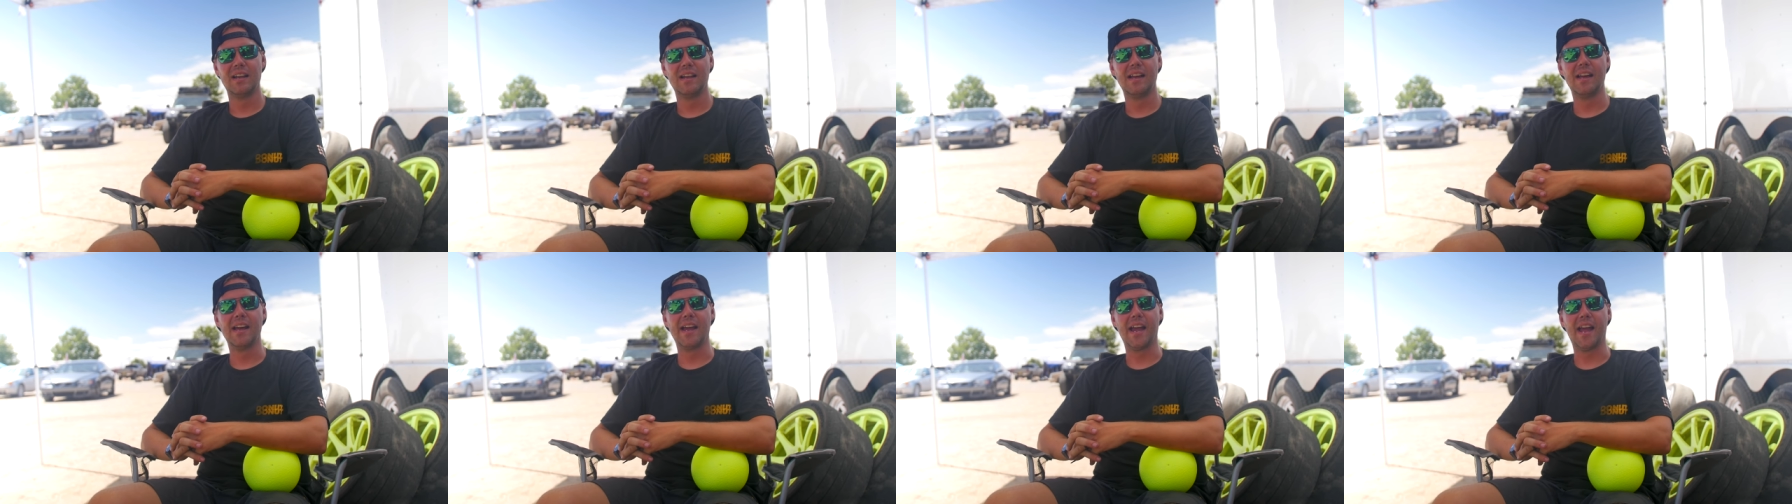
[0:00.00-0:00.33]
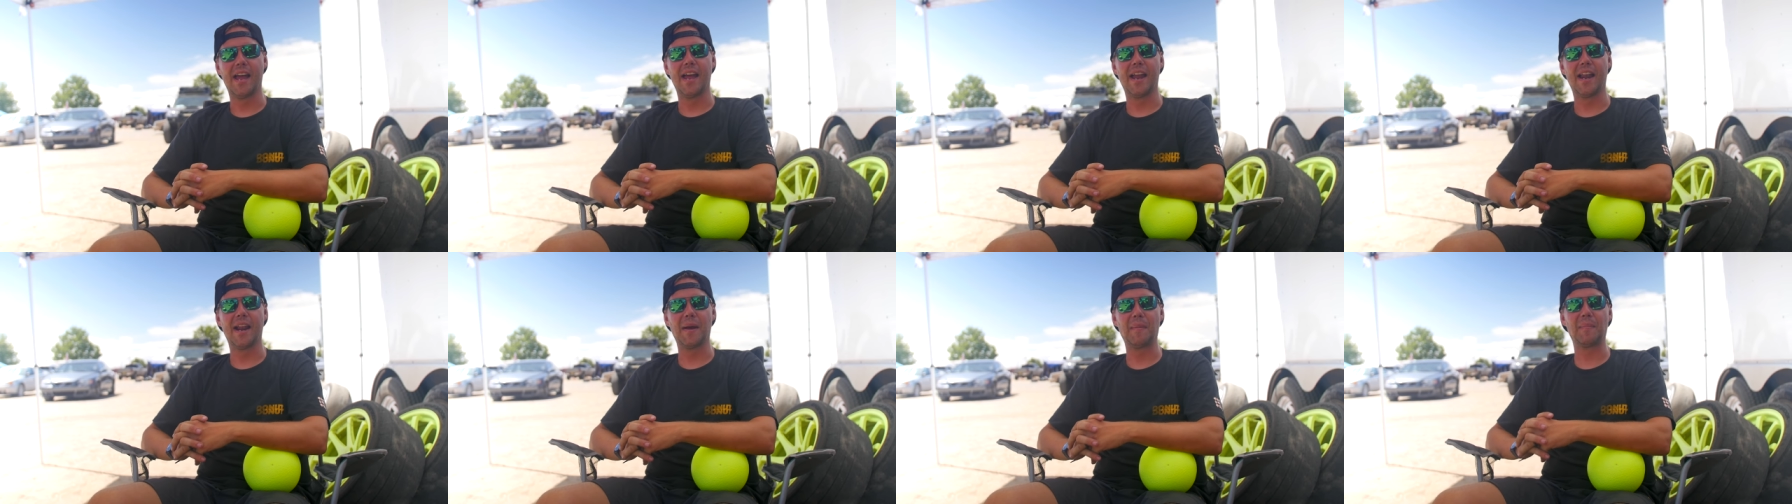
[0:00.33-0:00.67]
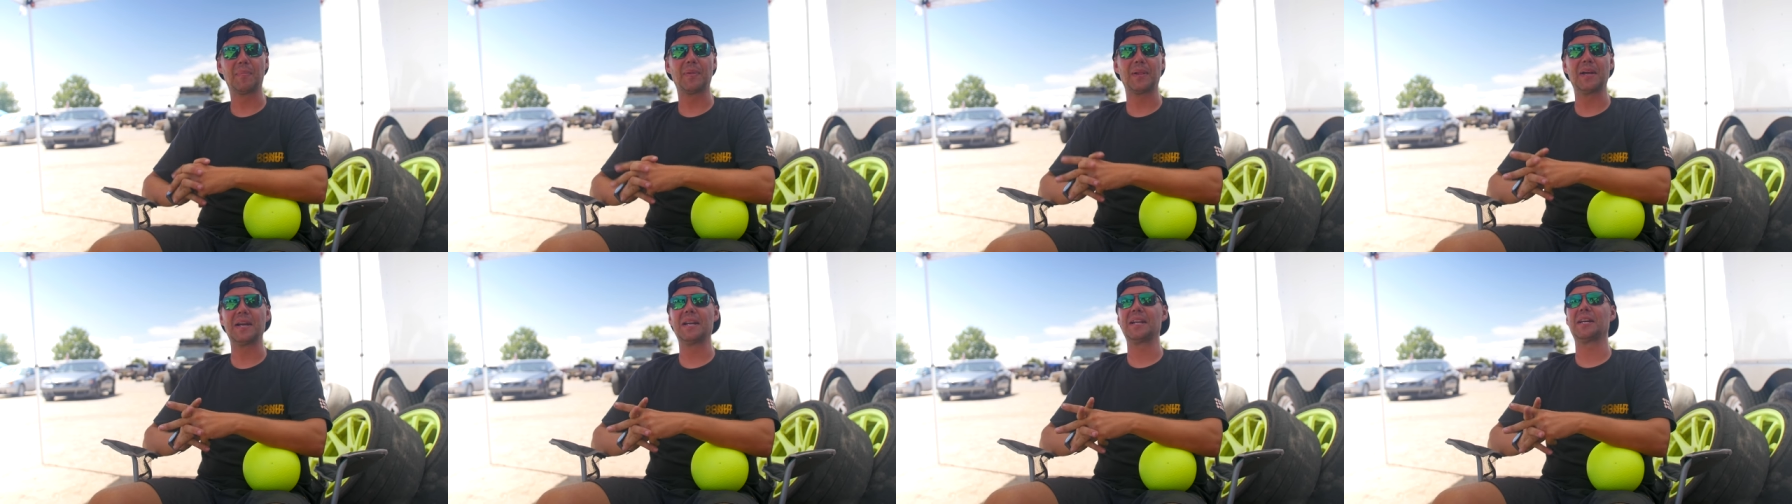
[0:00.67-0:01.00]
and I'm
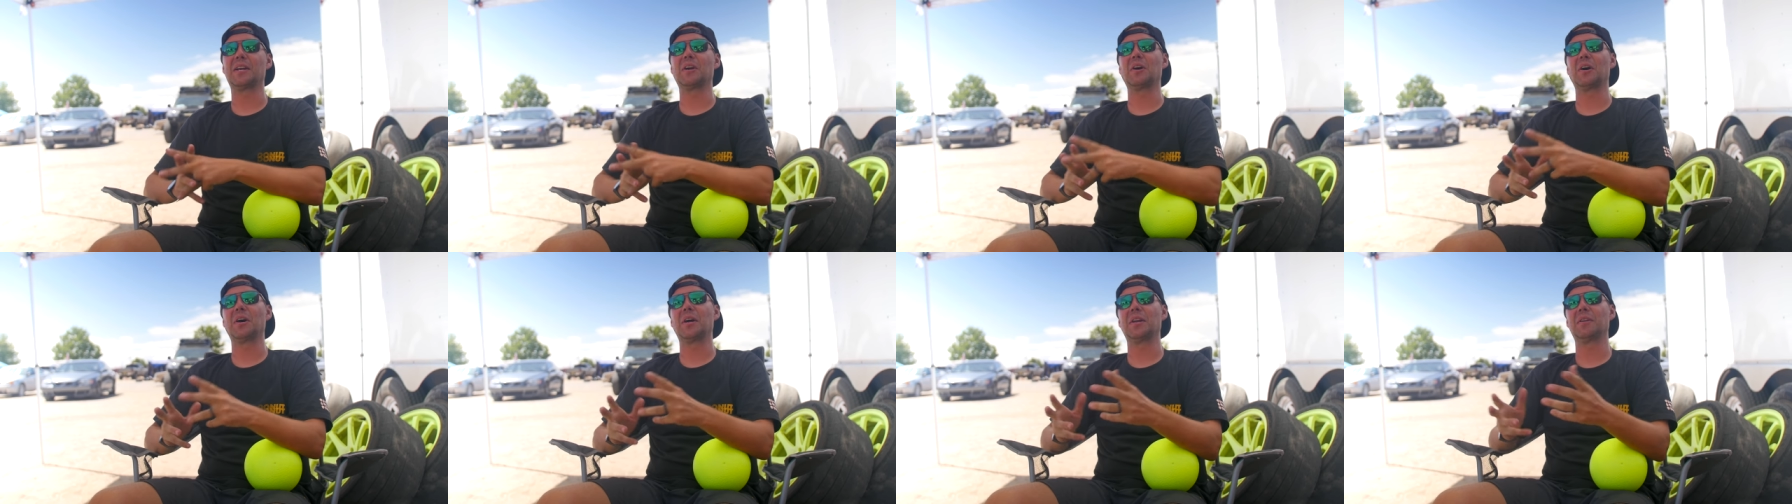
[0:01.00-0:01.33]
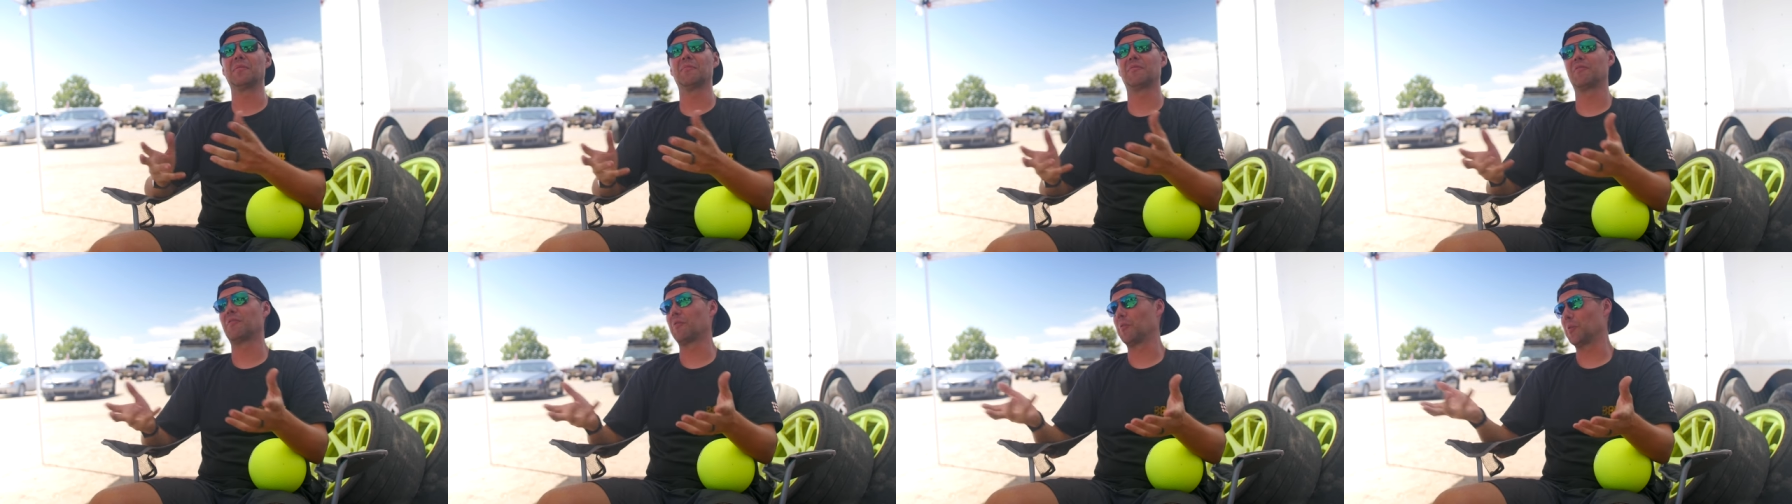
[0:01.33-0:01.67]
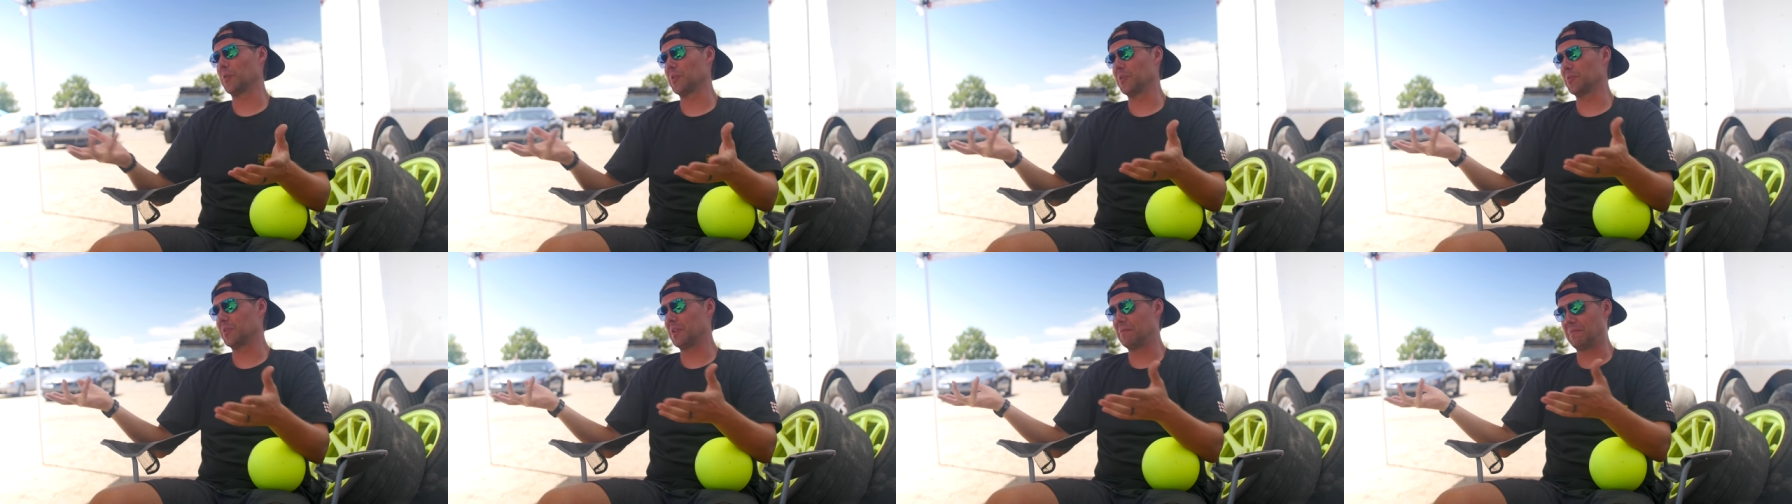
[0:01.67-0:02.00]
planning on
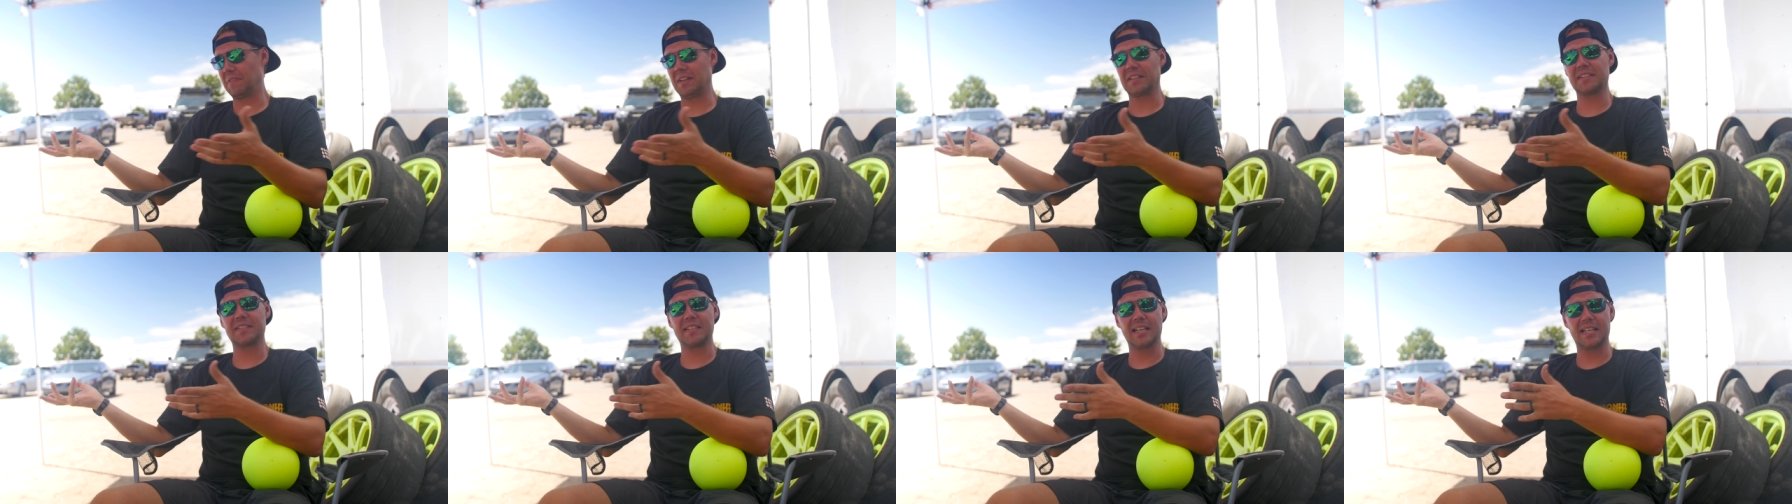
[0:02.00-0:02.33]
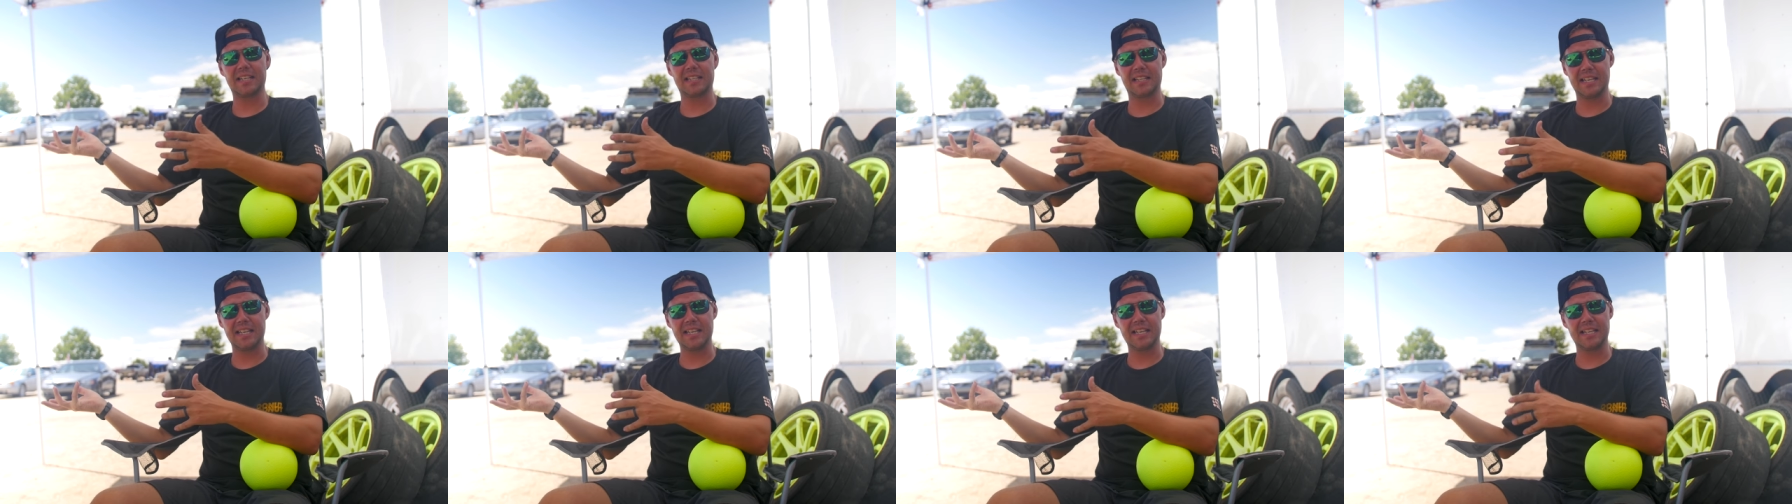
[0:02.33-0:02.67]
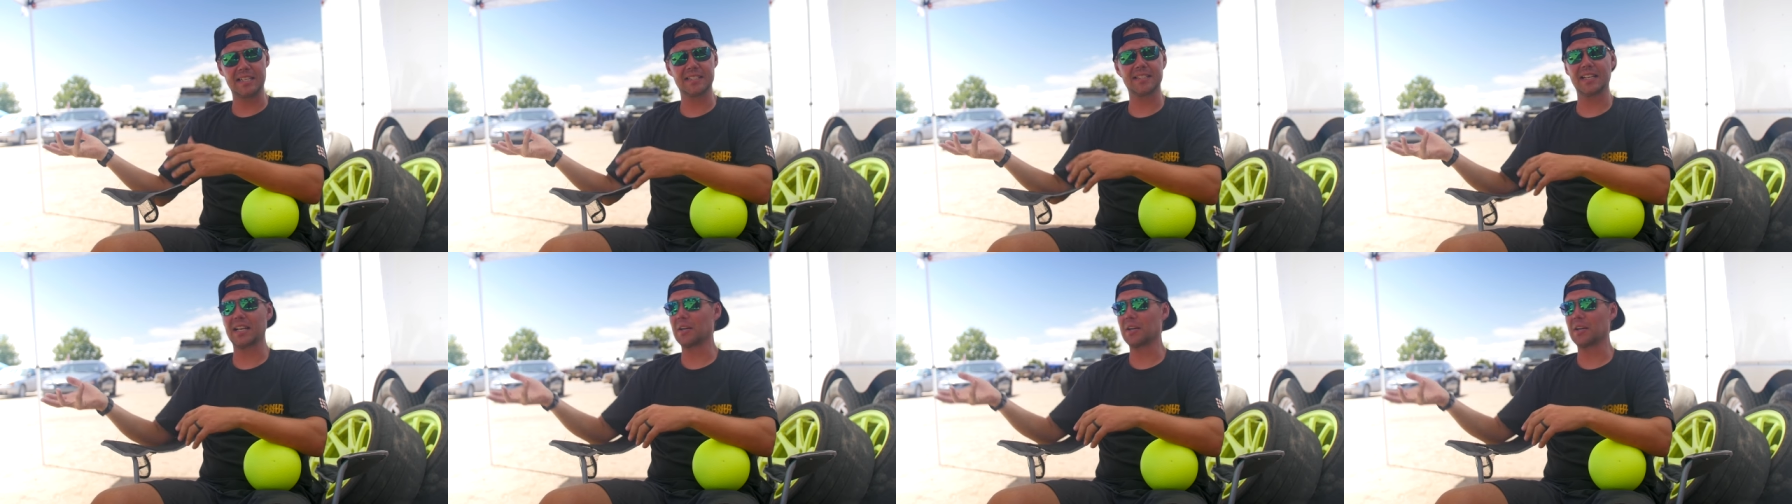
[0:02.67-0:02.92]
for events like these,